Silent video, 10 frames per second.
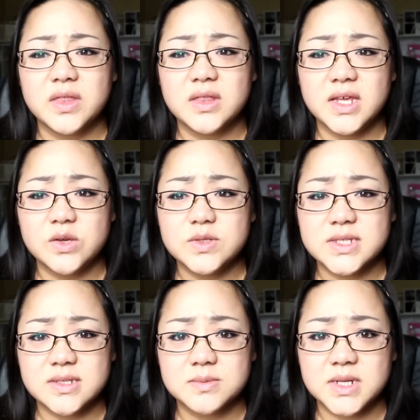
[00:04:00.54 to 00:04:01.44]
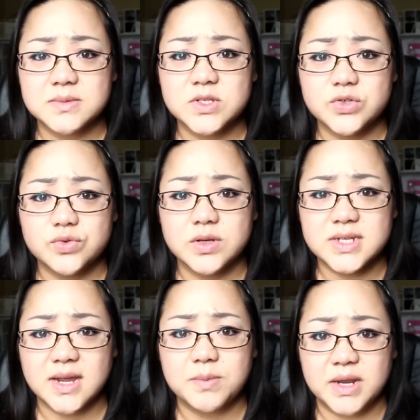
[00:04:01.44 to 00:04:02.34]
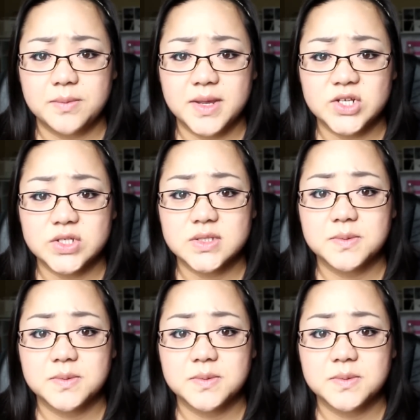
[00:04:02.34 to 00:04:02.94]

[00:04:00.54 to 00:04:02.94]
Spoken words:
they use it sometimes to treat diabetic patients,